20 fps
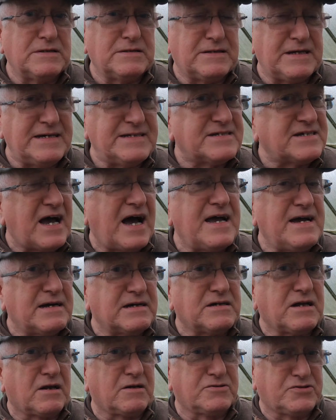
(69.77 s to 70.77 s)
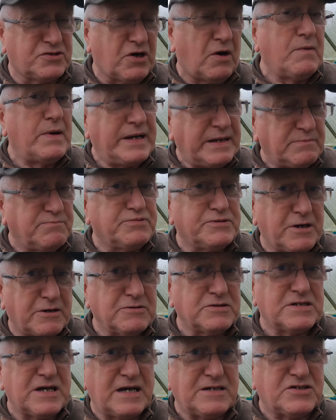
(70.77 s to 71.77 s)
entire growing
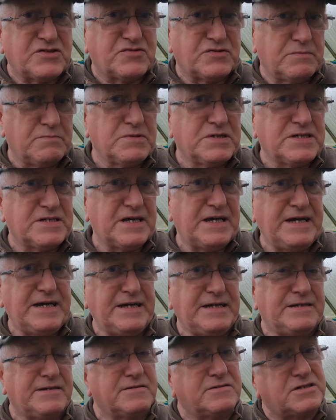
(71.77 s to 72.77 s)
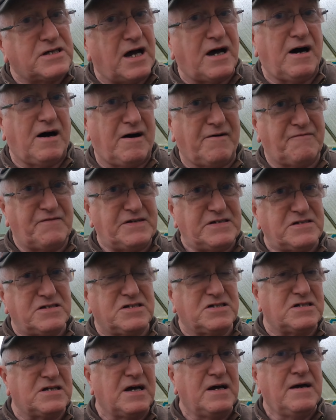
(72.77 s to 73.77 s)
process from seed to
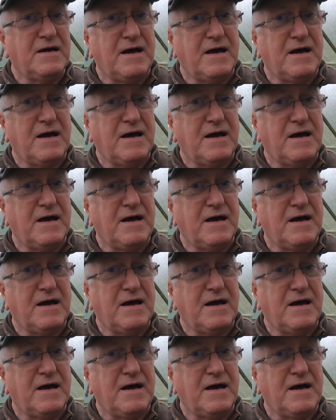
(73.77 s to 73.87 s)
harvest,